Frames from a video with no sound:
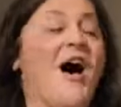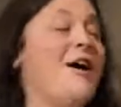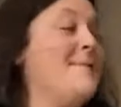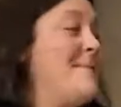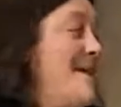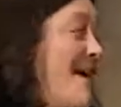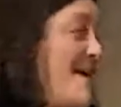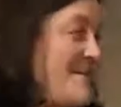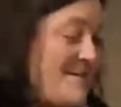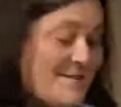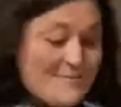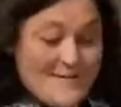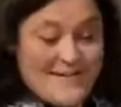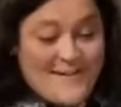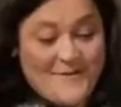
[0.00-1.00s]
I'll be
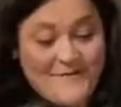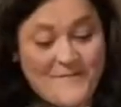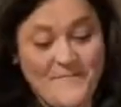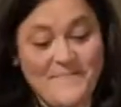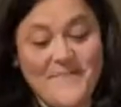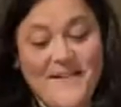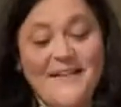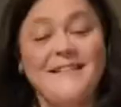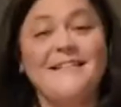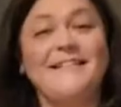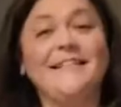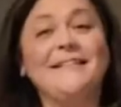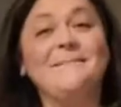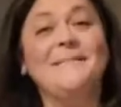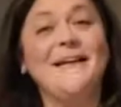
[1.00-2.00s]
honest with you,
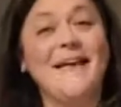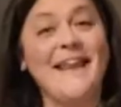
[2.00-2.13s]
Tim